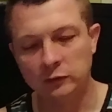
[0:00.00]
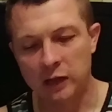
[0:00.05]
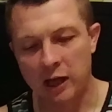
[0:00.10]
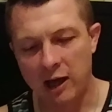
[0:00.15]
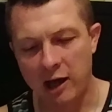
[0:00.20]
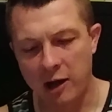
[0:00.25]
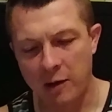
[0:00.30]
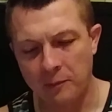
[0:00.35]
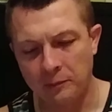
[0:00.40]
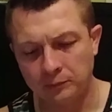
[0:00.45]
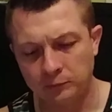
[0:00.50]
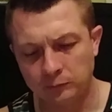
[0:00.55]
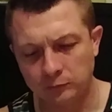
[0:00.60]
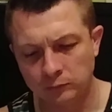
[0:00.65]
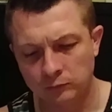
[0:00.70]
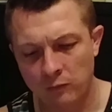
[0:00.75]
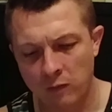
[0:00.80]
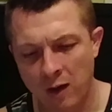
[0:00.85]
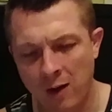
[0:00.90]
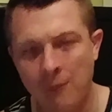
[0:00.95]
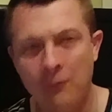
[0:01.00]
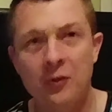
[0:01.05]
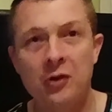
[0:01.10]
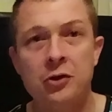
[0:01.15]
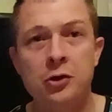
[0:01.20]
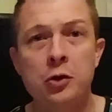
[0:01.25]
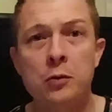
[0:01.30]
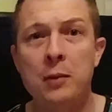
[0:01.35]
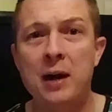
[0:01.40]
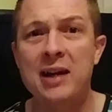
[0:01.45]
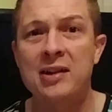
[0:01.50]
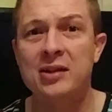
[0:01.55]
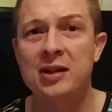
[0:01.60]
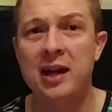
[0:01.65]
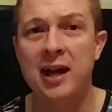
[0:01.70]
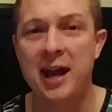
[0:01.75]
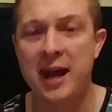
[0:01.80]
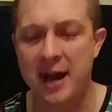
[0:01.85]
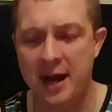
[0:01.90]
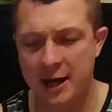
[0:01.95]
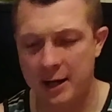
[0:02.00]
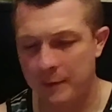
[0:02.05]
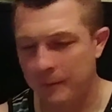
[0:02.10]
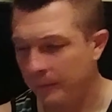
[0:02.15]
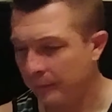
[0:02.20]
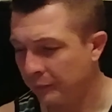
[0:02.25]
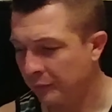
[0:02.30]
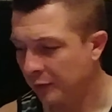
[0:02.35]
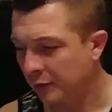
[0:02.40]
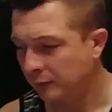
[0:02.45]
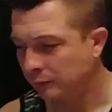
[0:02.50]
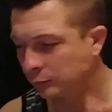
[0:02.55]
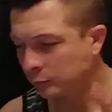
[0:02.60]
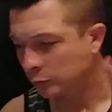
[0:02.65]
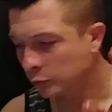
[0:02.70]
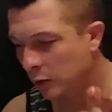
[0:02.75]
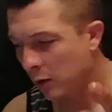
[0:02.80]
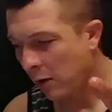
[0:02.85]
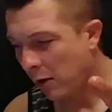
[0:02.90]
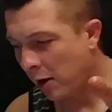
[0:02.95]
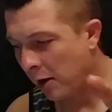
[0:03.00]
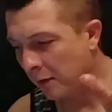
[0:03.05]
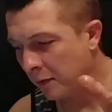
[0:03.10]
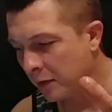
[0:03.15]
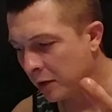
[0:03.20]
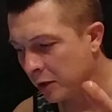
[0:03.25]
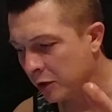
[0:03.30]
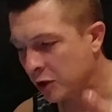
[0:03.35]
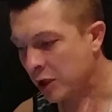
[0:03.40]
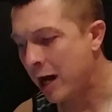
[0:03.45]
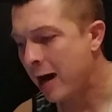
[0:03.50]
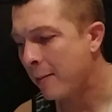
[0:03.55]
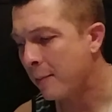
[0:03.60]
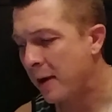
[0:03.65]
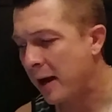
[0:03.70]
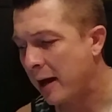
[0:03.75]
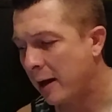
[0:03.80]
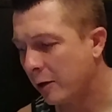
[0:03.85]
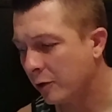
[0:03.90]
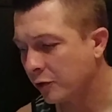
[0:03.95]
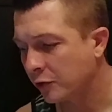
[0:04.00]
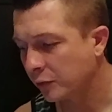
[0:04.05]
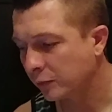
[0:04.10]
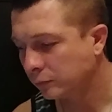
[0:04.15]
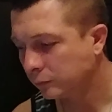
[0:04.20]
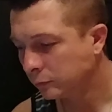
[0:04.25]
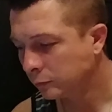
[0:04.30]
uh, the two bites I had of the Chop House